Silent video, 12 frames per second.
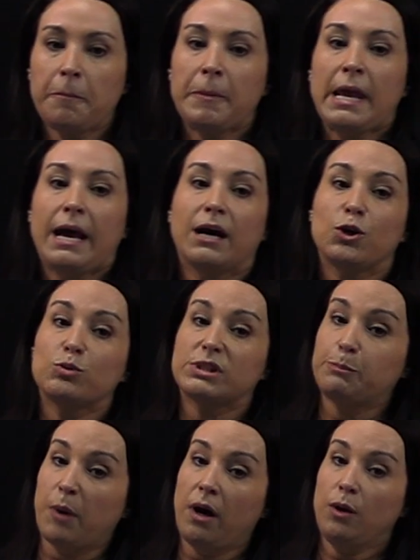How to
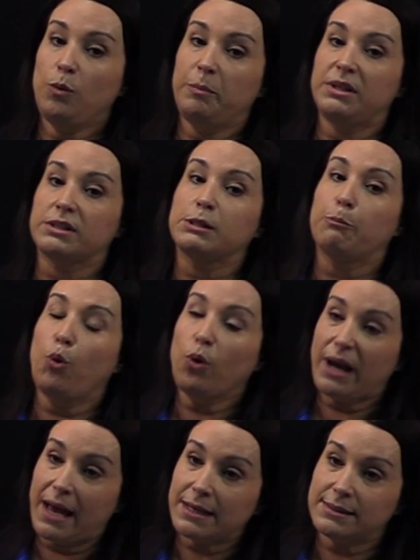respond would be to support
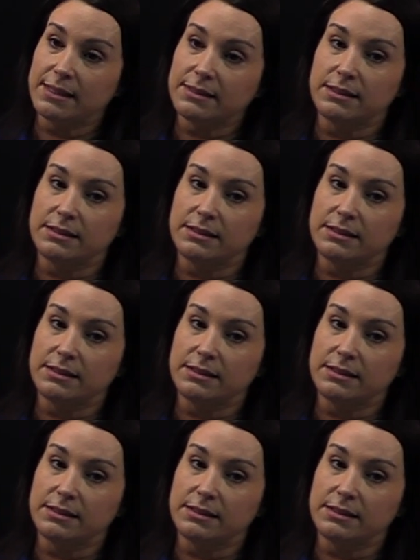access to